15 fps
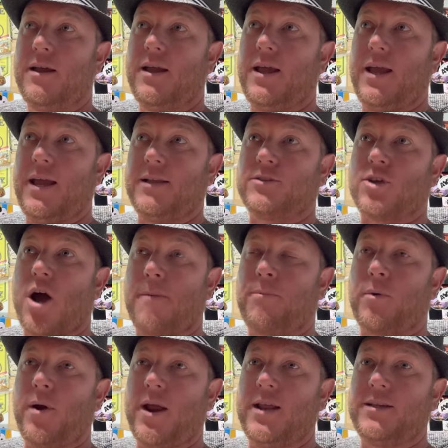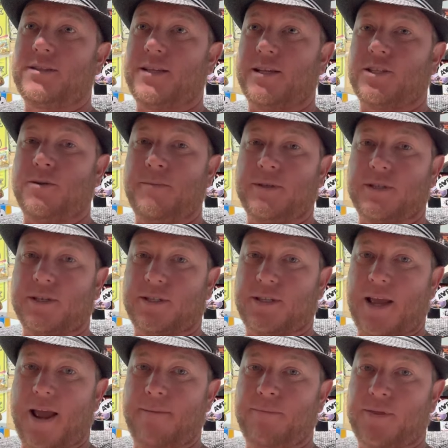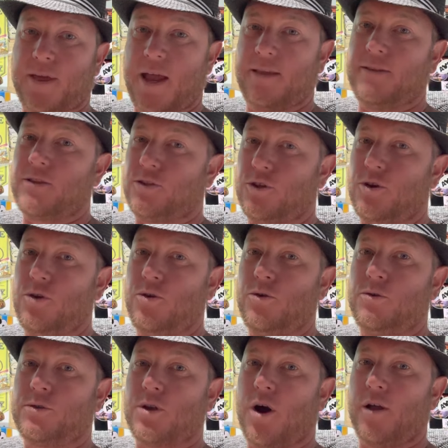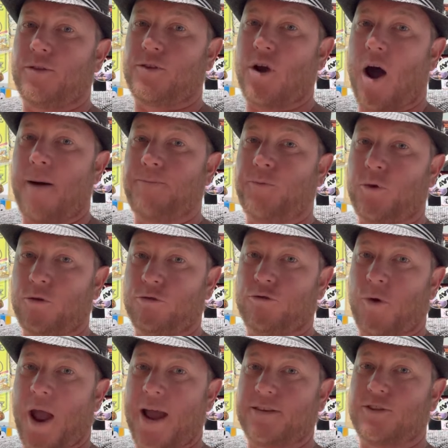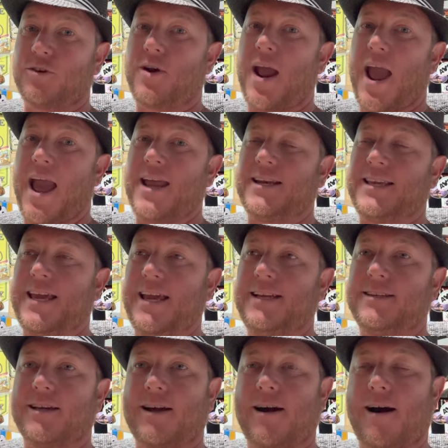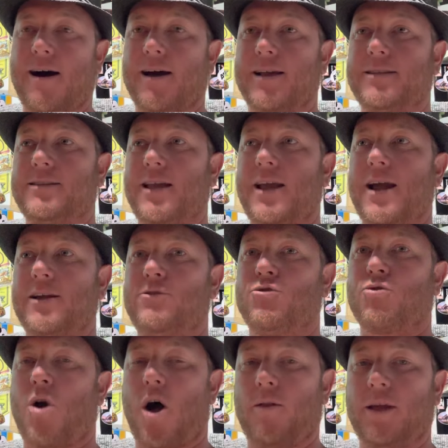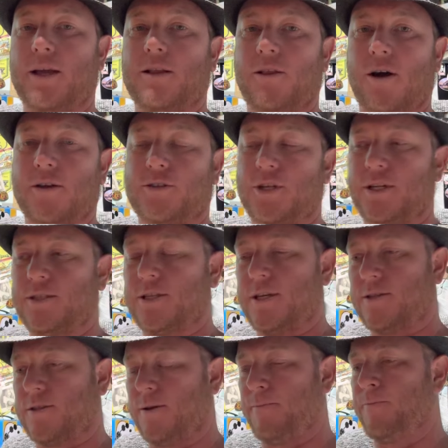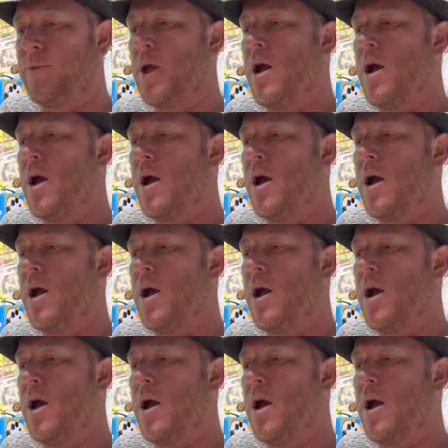its operating system is the same thing that's used on Top Thrill Dragster and King Dakar. It's a hydraulic launching system.